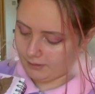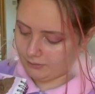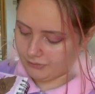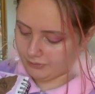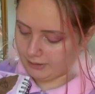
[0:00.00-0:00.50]

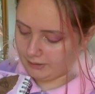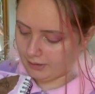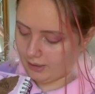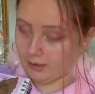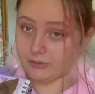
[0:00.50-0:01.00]
who was really
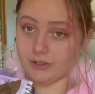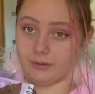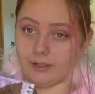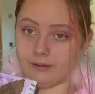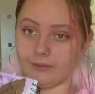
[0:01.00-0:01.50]
good at art
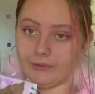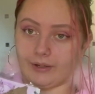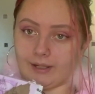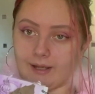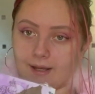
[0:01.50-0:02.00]
do it, and I was
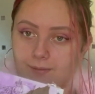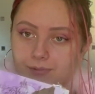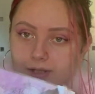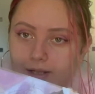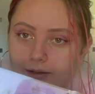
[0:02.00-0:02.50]
like, haha,
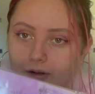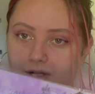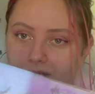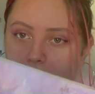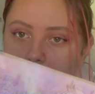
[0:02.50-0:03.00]
I'm stealing your
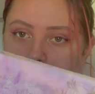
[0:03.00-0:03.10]
idea.